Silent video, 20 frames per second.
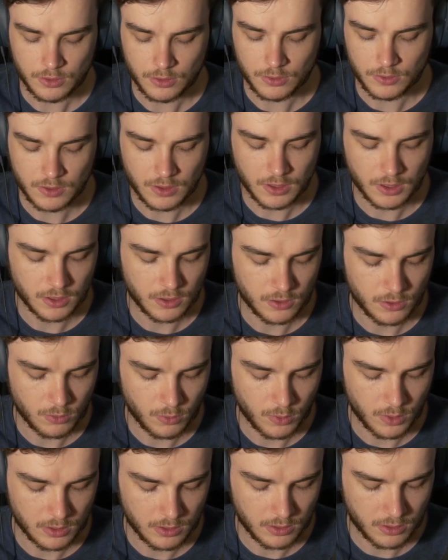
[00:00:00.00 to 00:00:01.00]
So I was like,
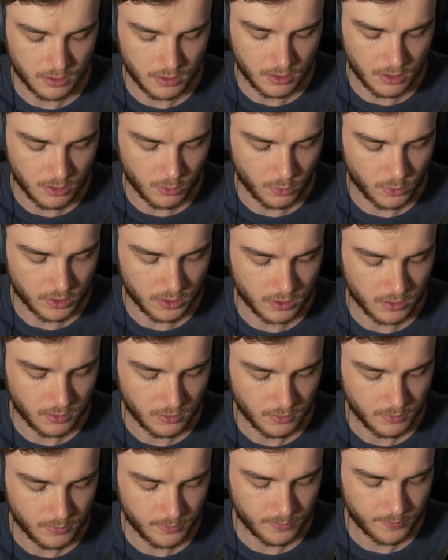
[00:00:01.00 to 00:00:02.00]
you know what, I
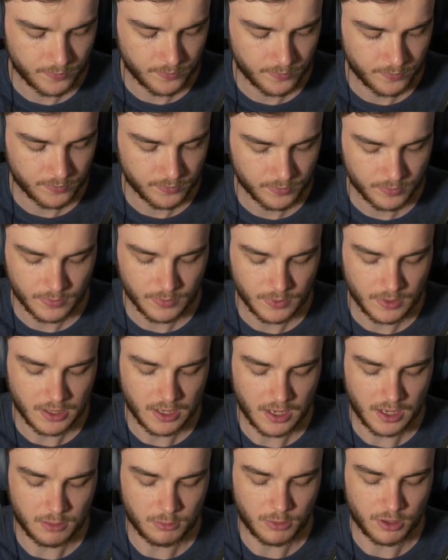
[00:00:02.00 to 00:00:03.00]
wanna,
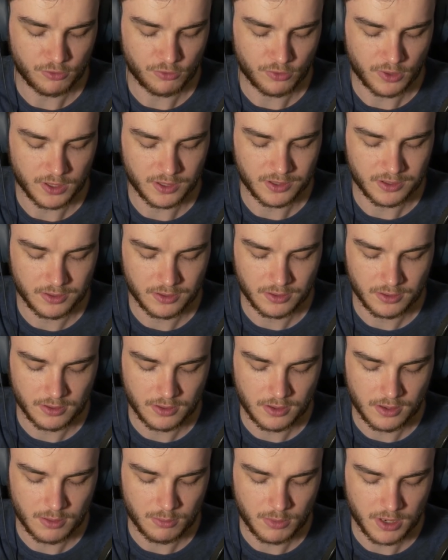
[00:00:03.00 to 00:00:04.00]
and my friend,
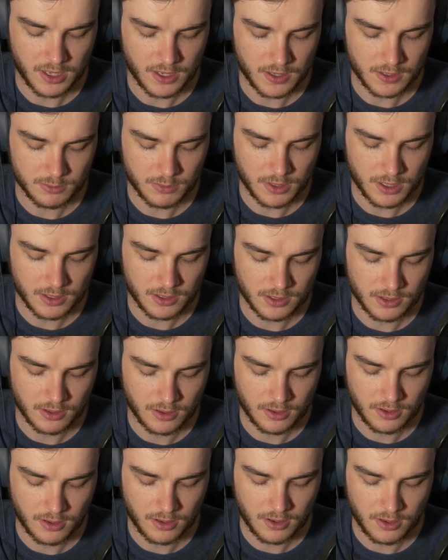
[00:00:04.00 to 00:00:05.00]
my
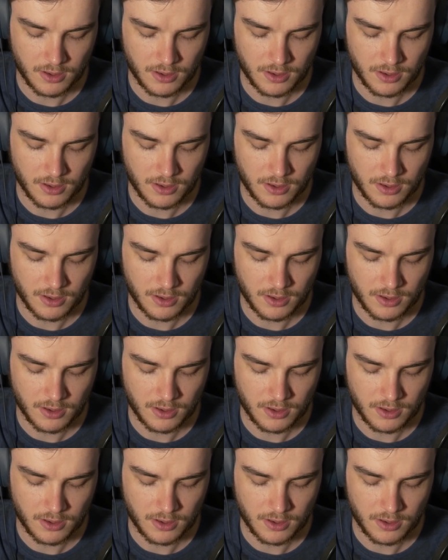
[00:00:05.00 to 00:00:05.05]
housemate,